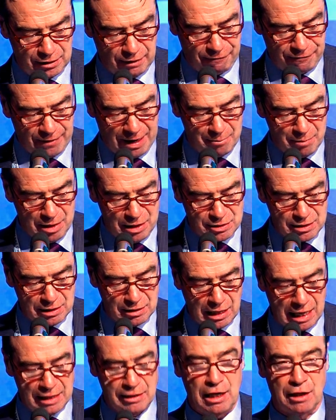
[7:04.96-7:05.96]
families
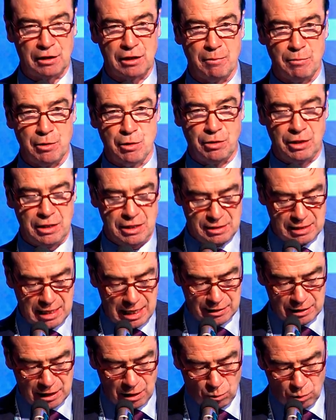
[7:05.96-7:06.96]
and their communities
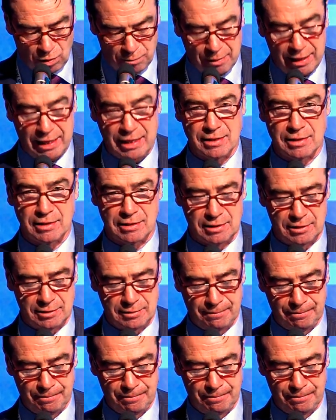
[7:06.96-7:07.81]
and their workplaces.